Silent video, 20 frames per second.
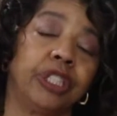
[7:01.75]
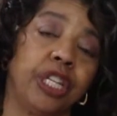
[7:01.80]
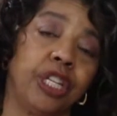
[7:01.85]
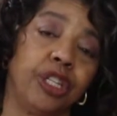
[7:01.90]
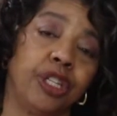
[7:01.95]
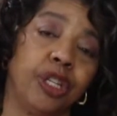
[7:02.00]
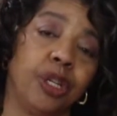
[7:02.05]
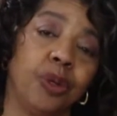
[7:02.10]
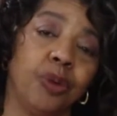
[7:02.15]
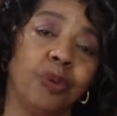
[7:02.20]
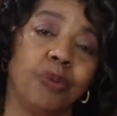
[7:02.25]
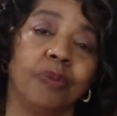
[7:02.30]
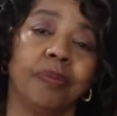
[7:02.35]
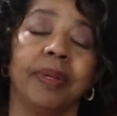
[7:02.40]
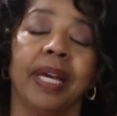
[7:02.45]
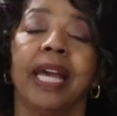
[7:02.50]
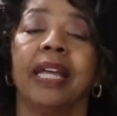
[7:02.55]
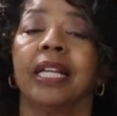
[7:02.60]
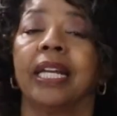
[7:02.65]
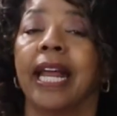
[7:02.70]
see you
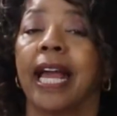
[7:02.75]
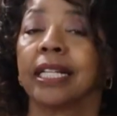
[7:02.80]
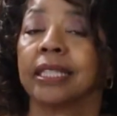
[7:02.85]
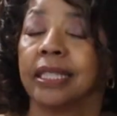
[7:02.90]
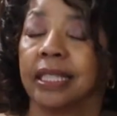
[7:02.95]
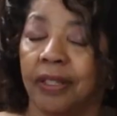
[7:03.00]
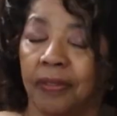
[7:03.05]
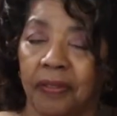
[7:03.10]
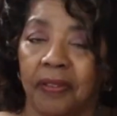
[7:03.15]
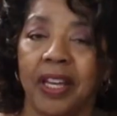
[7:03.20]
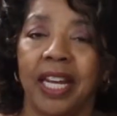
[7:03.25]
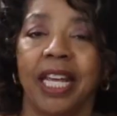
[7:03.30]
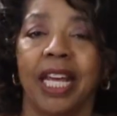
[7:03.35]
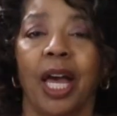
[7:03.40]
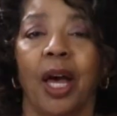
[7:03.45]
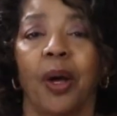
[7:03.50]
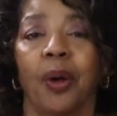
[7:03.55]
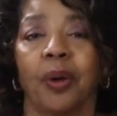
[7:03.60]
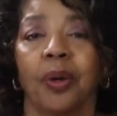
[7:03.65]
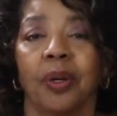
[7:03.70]
in the next
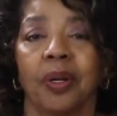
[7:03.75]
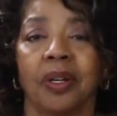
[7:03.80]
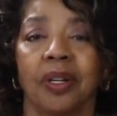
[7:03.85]
video.